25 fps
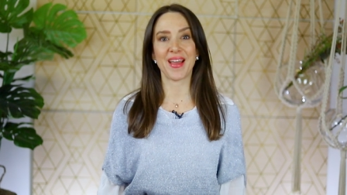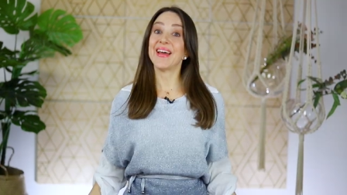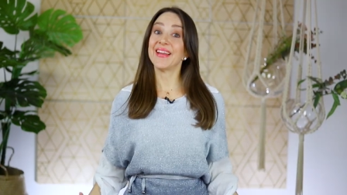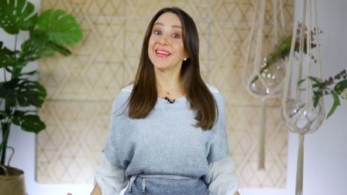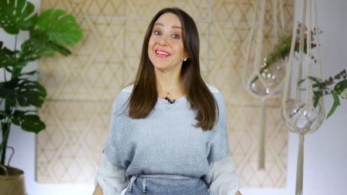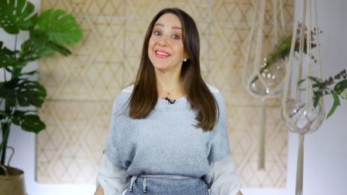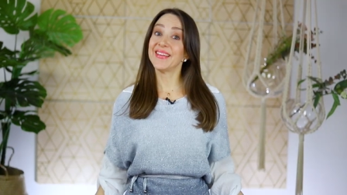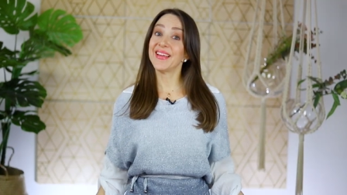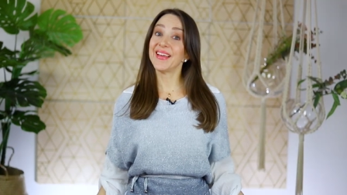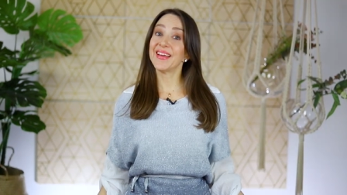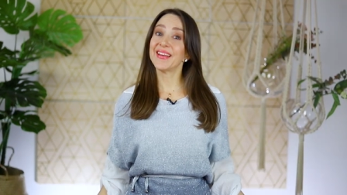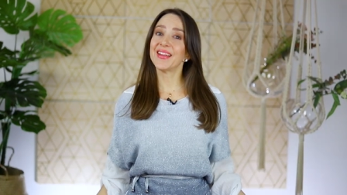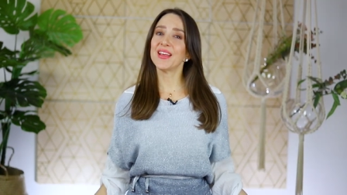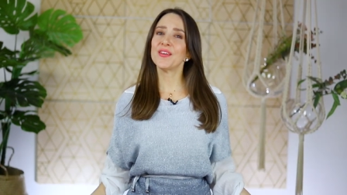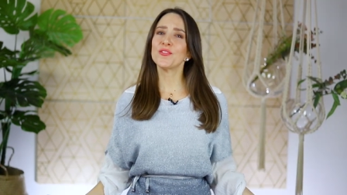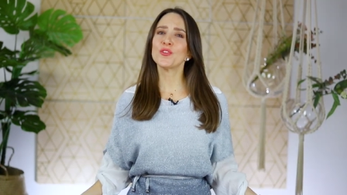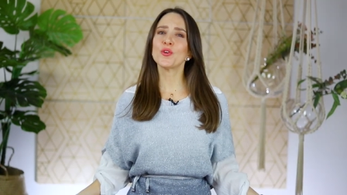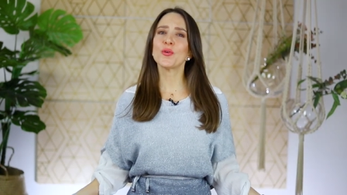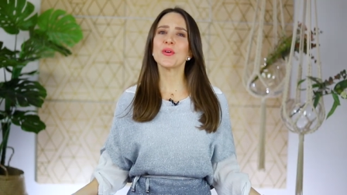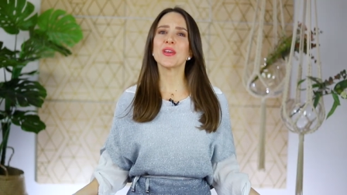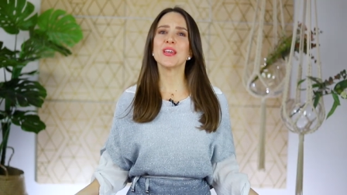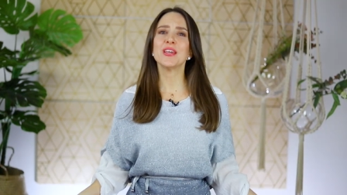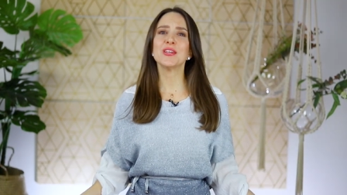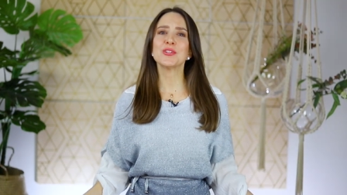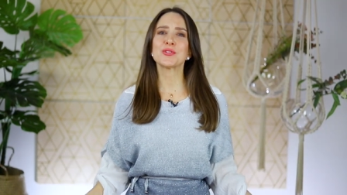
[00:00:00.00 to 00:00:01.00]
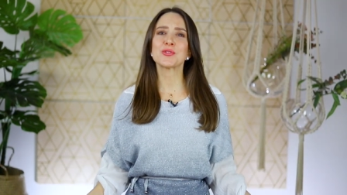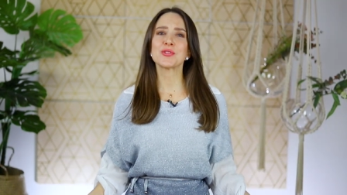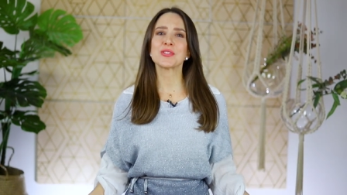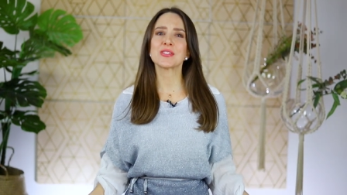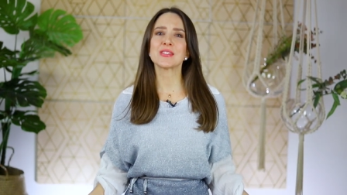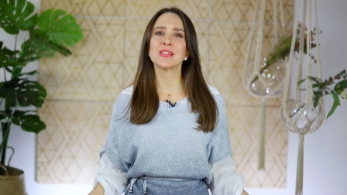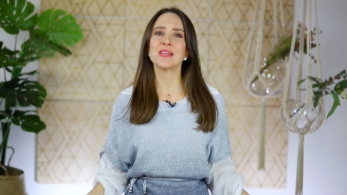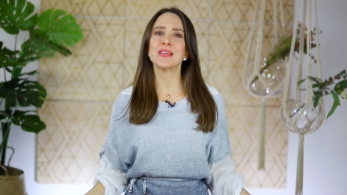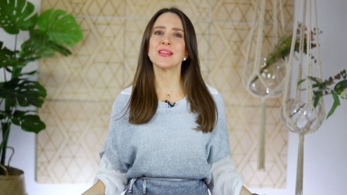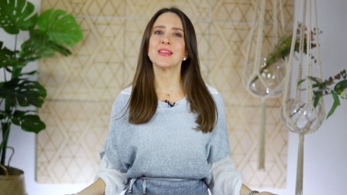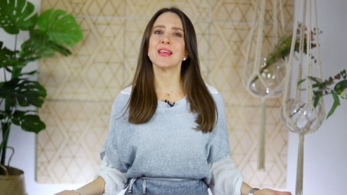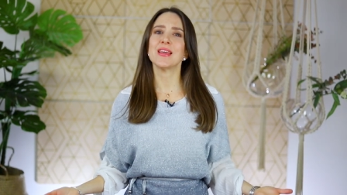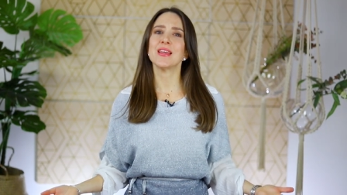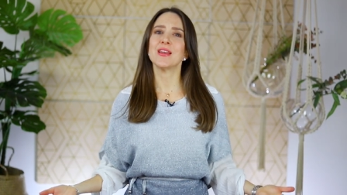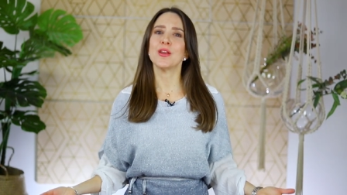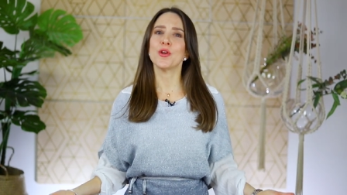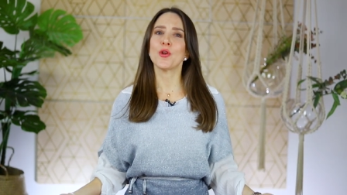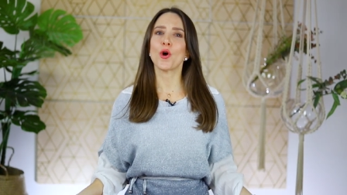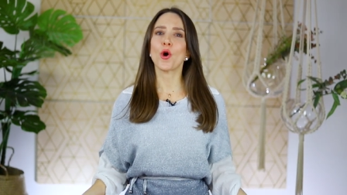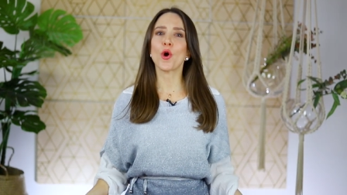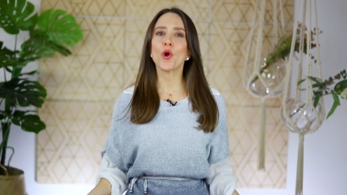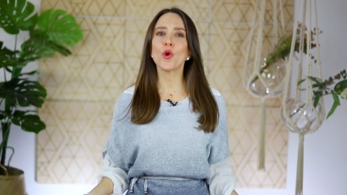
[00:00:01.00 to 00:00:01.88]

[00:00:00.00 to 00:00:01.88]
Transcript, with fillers: And yet, if you're interested in an